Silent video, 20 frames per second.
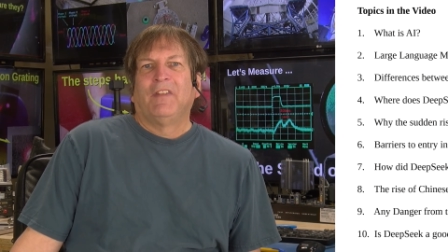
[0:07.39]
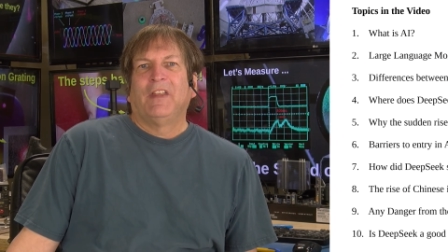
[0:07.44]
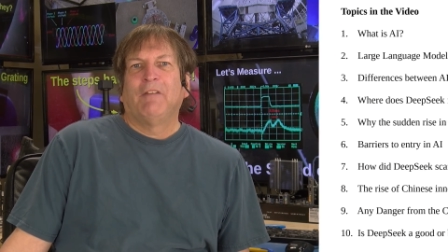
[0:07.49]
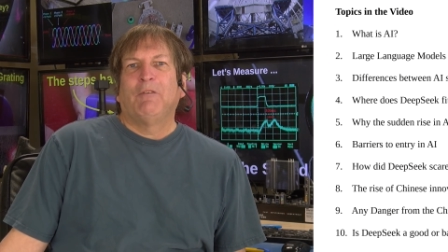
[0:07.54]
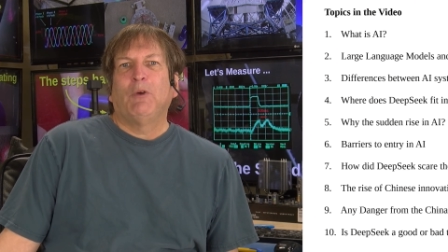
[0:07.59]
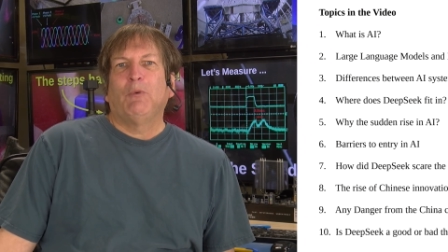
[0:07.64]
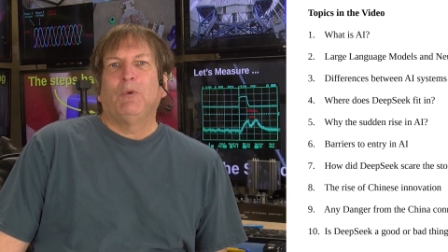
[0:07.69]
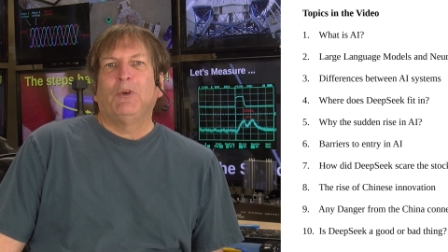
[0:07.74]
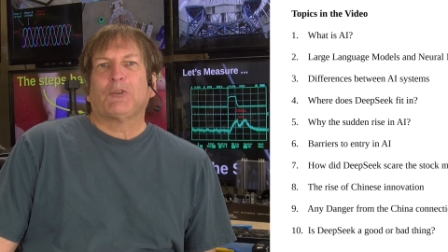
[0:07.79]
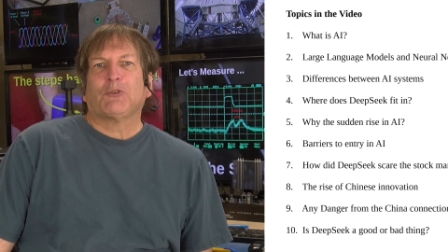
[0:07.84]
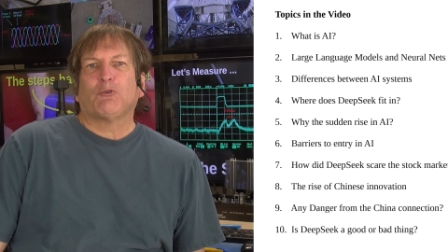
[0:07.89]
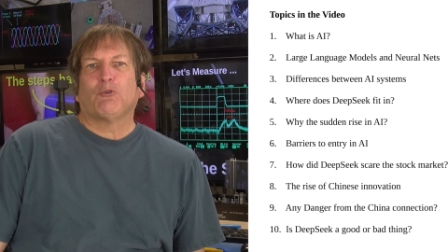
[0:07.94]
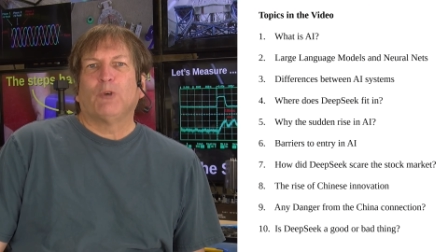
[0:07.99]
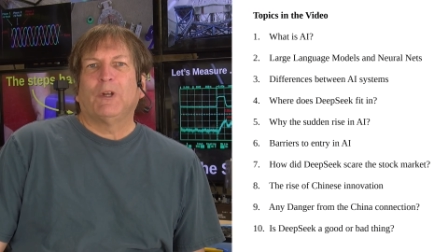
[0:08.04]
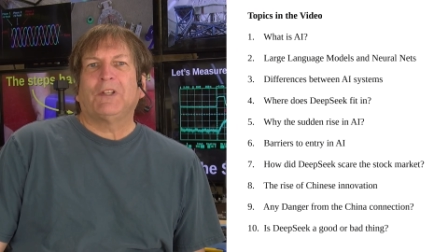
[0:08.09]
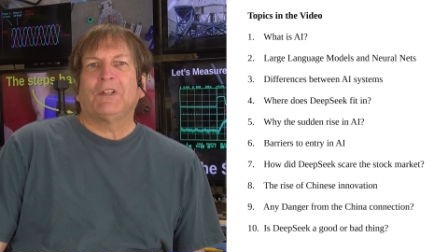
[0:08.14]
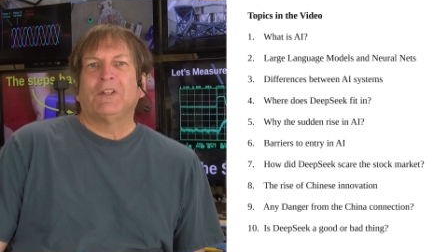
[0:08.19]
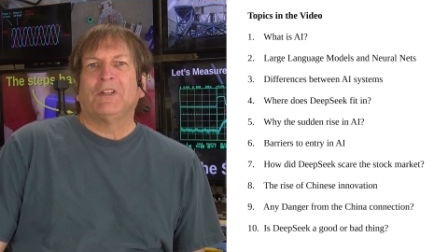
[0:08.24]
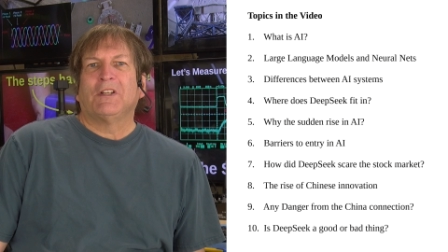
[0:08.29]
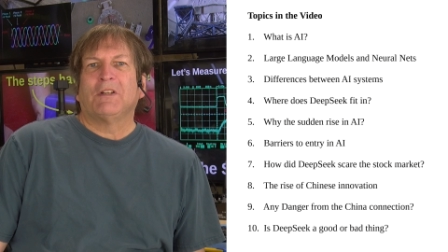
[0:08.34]
If it was
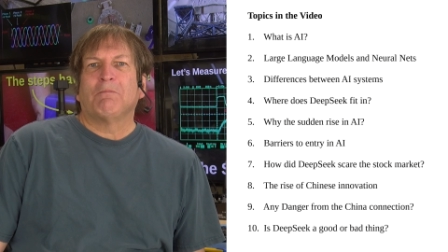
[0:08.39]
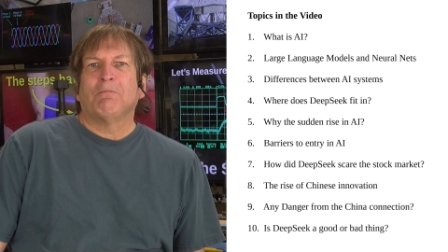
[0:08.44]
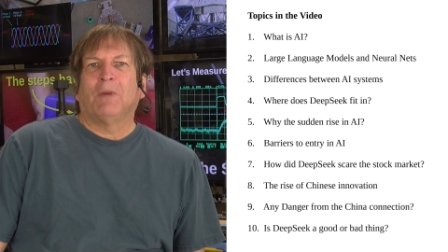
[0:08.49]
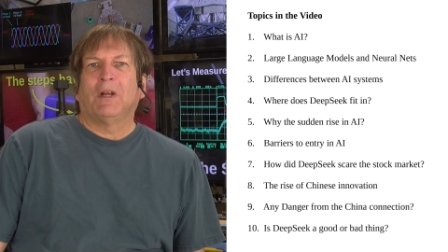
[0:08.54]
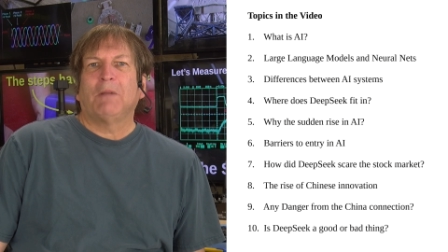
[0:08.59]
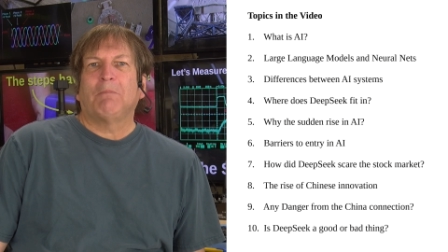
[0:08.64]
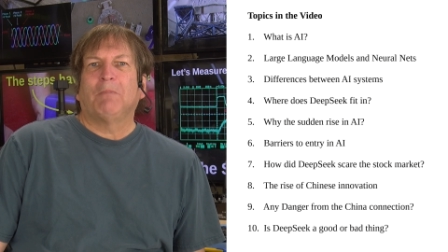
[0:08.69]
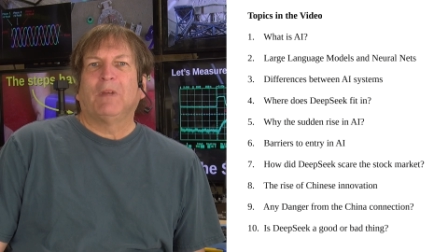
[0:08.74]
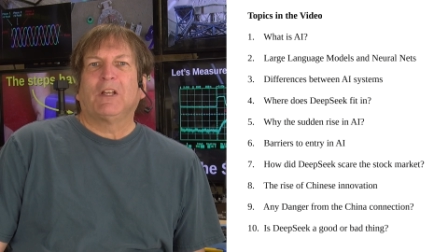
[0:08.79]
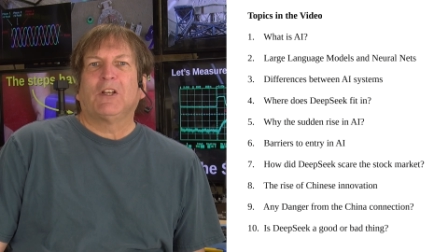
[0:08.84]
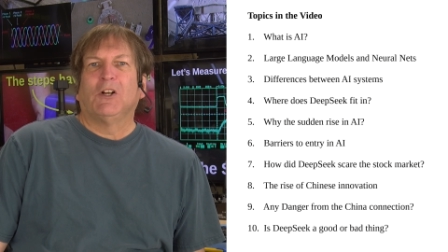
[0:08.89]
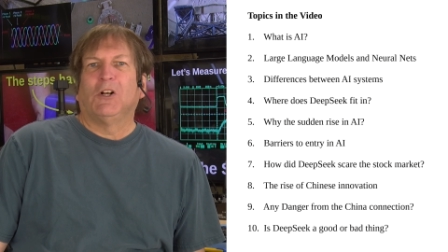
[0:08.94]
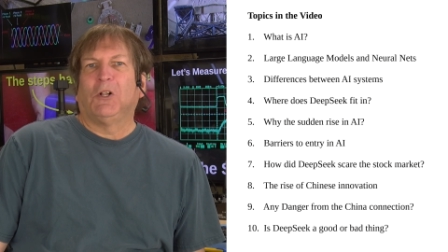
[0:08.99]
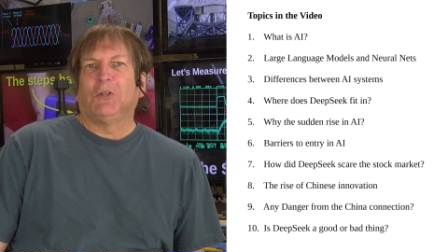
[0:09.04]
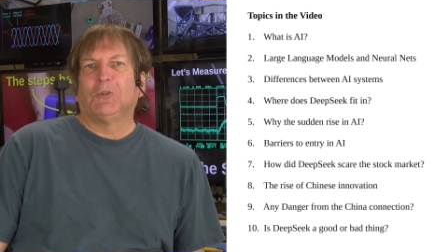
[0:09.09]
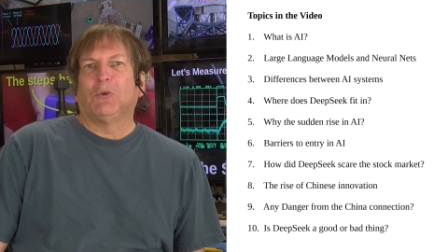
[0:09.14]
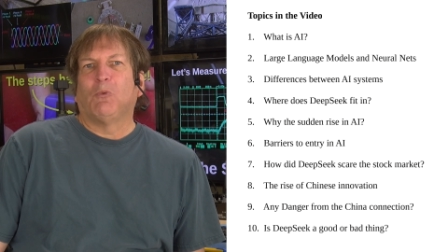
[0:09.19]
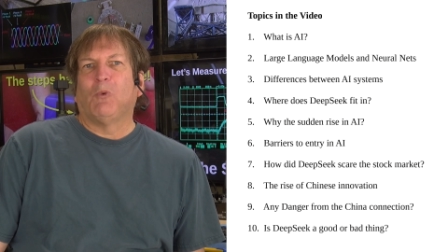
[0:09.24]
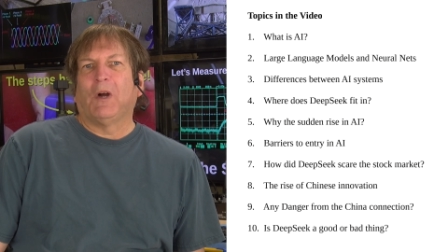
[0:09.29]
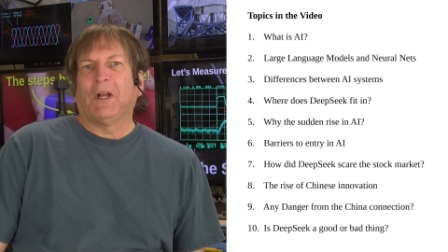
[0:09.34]
written, it might be
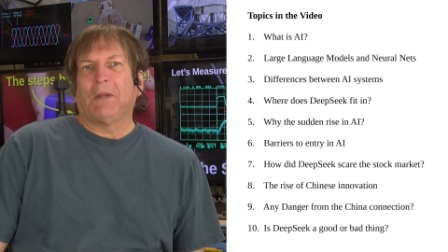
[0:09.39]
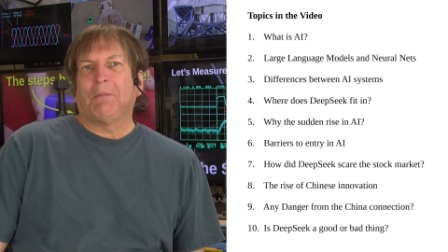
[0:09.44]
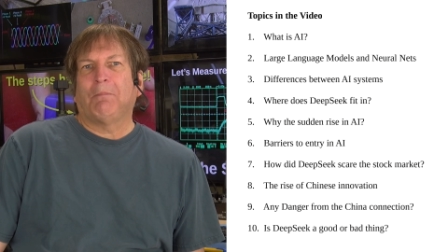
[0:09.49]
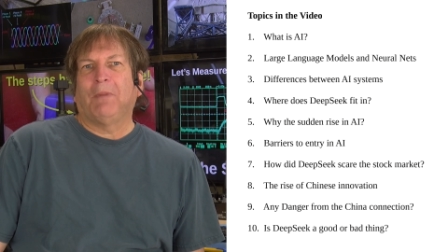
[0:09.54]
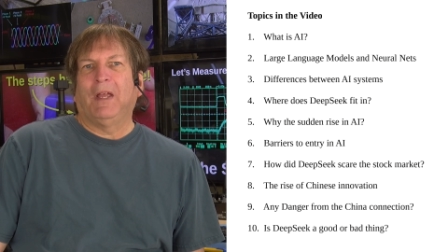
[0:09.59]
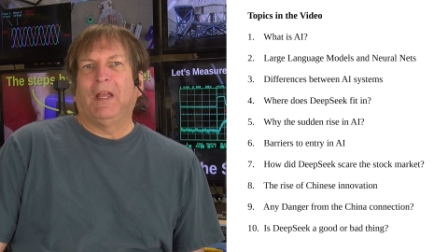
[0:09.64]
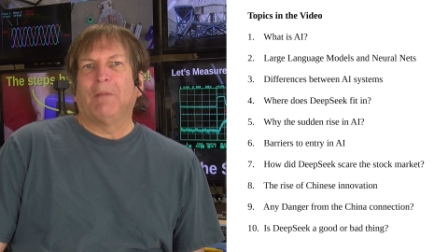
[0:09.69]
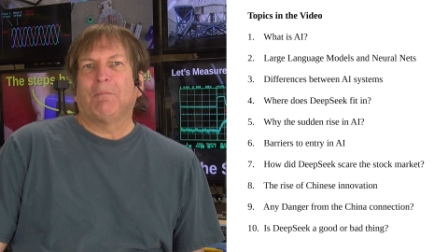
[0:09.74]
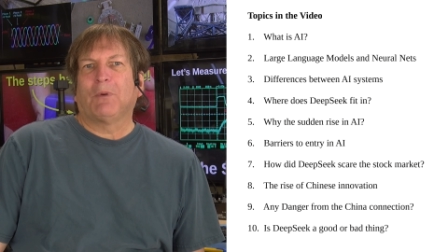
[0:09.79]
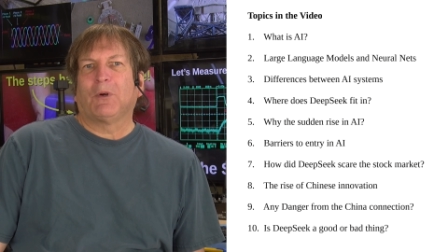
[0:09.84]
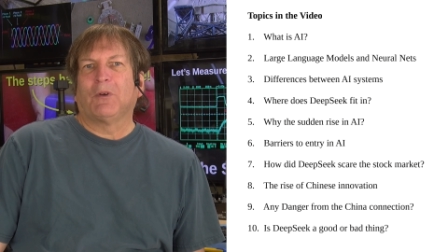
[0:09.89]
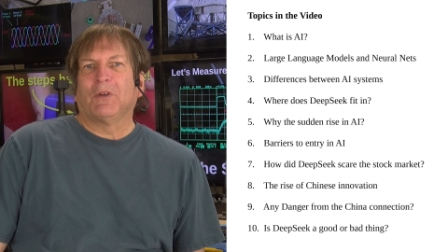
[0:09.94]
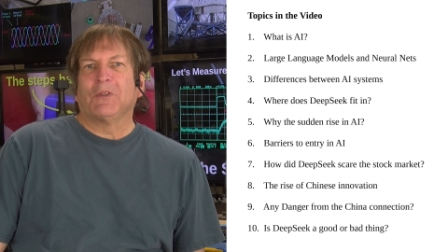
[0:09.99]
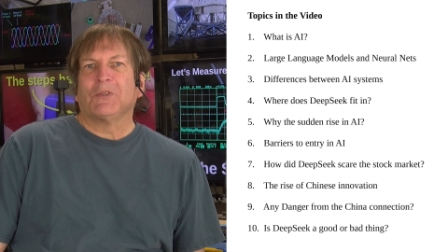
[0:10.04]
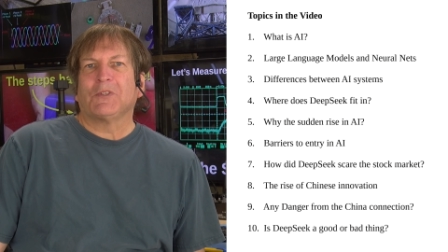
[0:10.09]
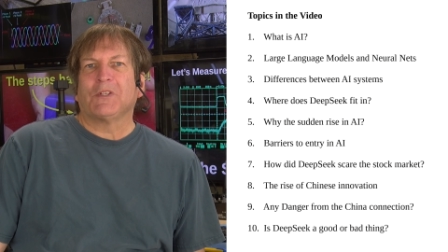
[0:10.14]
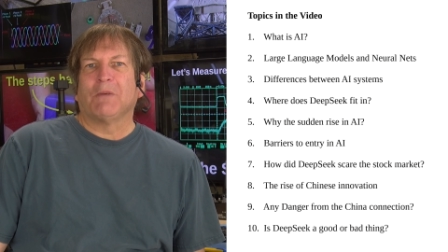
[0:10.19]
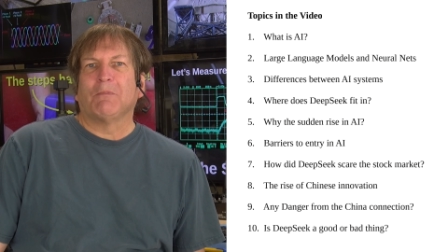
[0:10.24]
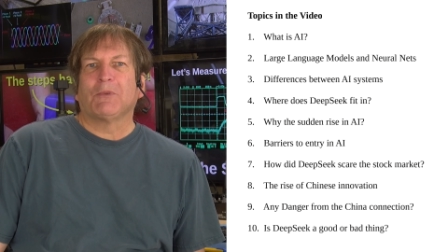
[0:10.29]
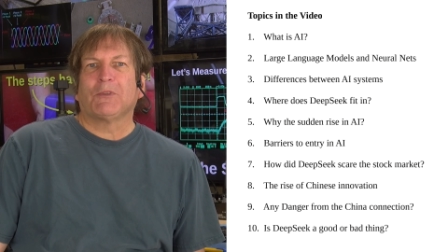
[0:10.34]
called a white paper in
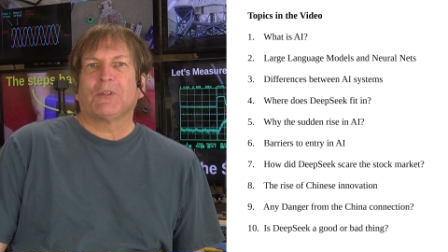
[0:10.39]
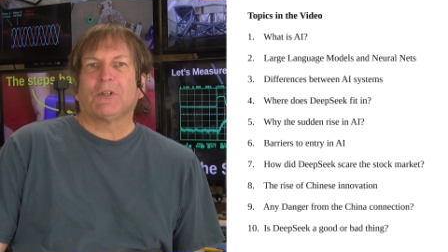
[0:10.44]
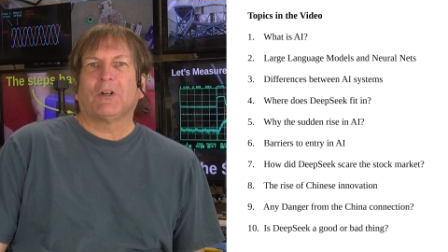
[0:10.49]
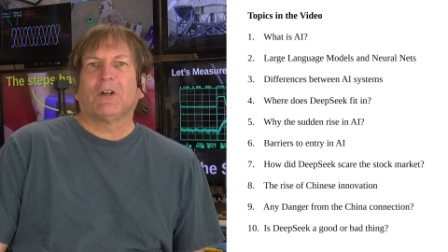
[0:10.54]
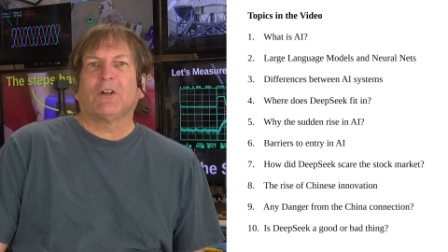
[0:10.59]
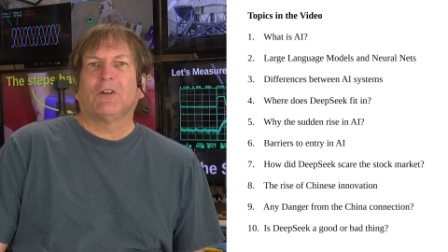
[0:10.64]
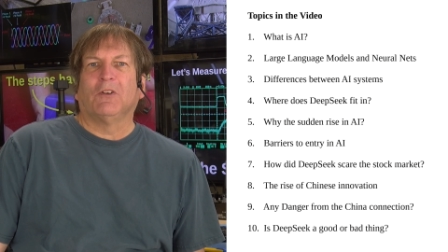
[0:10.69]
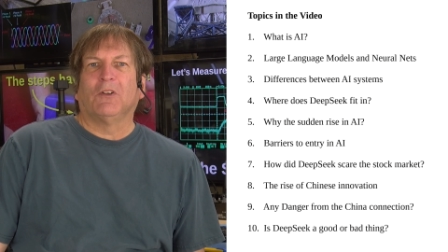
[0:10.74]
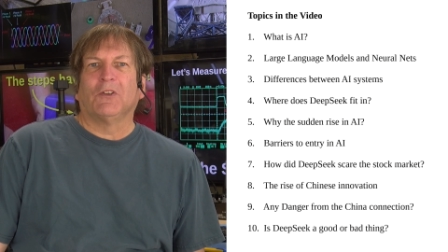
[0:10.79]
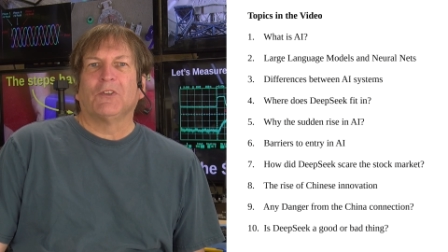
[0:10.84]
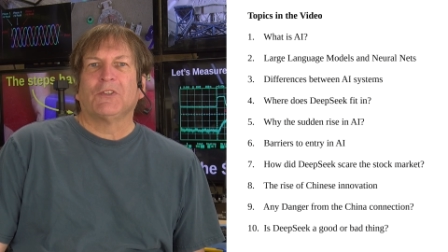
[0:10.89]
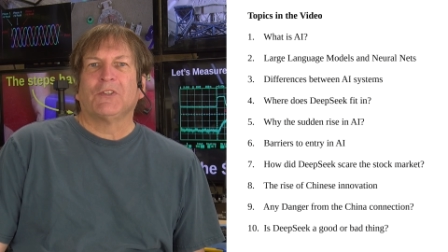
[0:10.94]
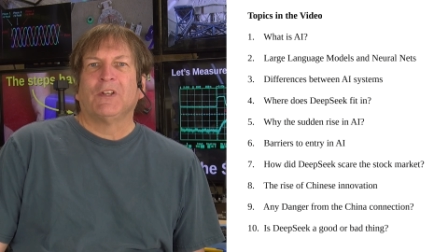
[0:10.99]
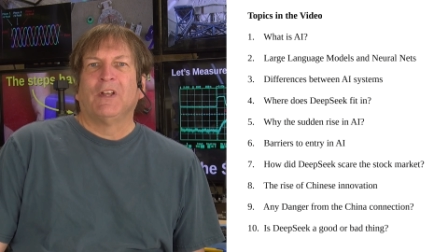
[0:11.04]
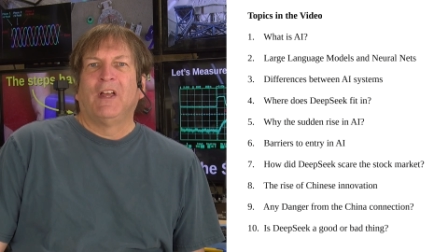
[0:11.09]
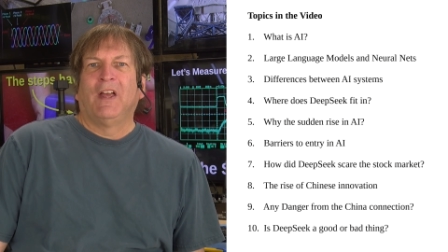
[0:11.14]
some circles.